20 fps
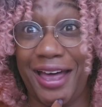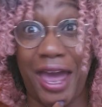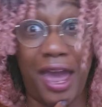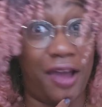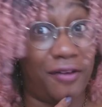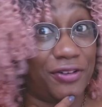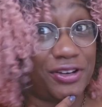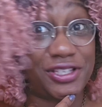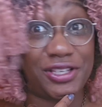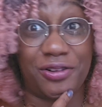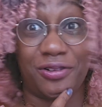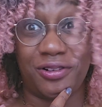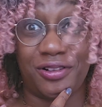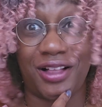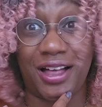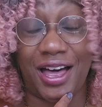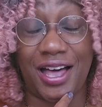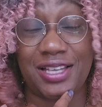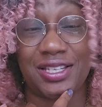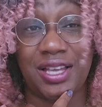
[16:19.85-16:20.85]
Every single
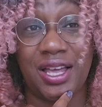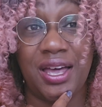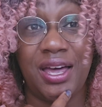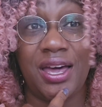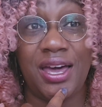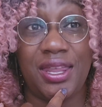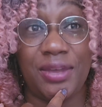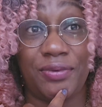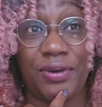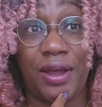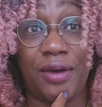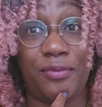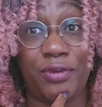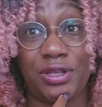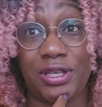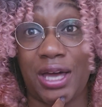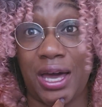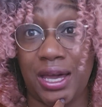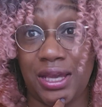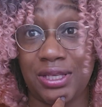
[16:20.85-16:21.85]
class. And then when I
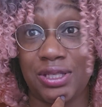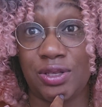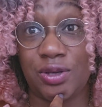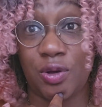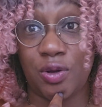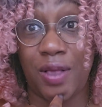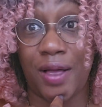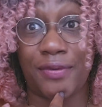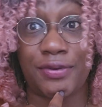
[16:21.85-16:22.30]
went to high school,